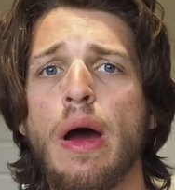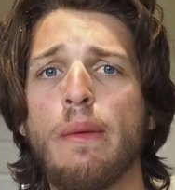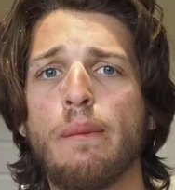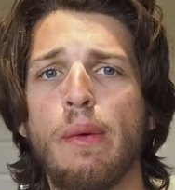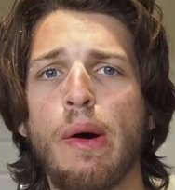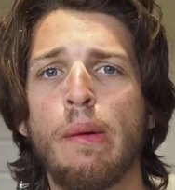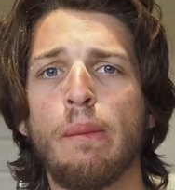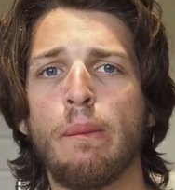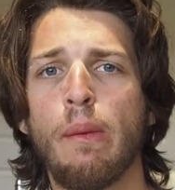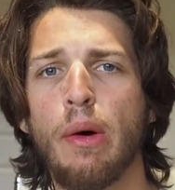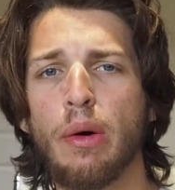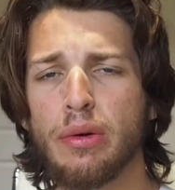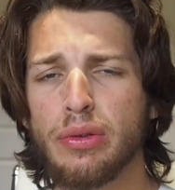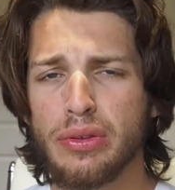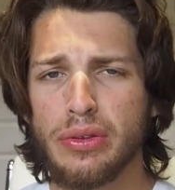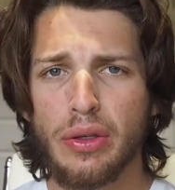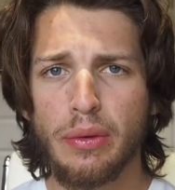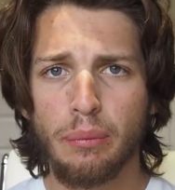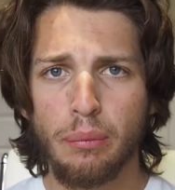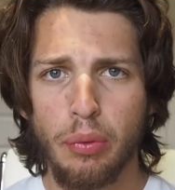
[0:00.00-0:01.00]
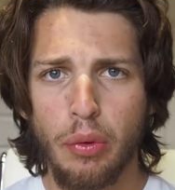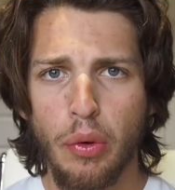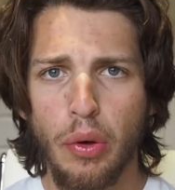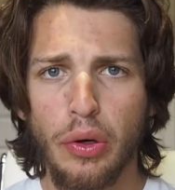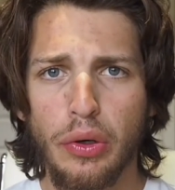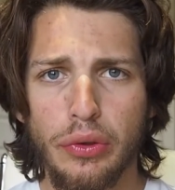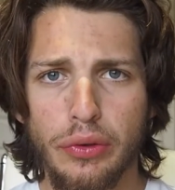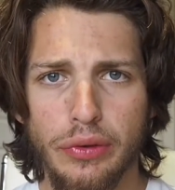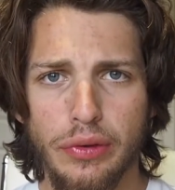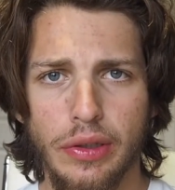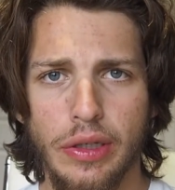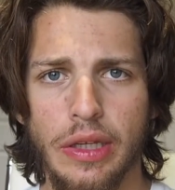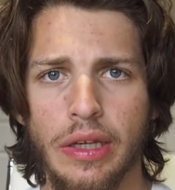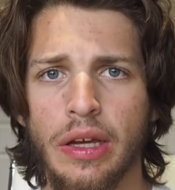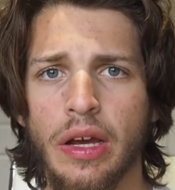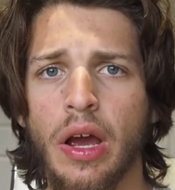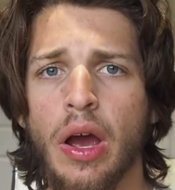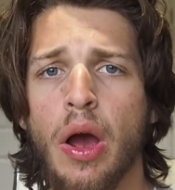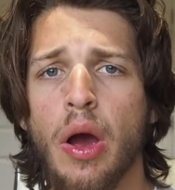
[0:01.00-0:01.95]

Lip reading: but most importantly,